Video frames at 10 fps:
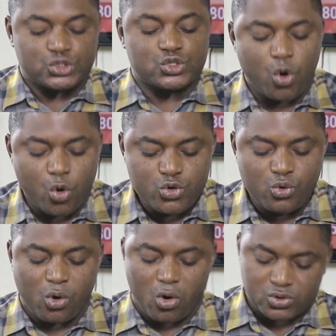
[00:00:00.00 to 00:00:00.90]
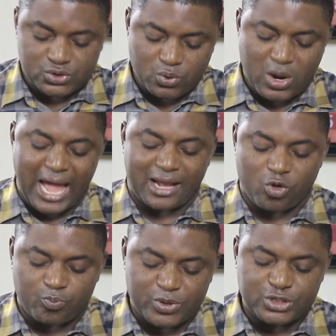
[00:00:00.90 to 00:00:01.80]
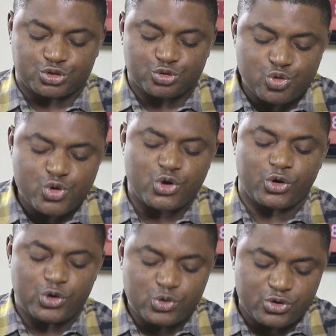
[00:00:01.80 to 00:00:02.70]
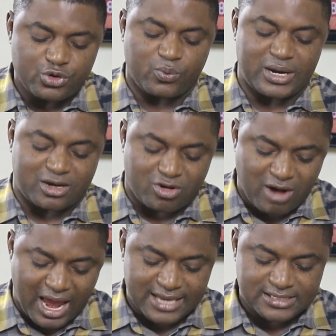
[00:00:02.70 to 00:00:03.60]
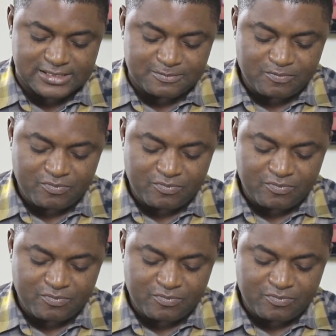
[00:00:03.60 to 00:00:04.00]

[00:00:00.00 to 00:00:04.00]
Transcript: So you also are complete through your union with Christ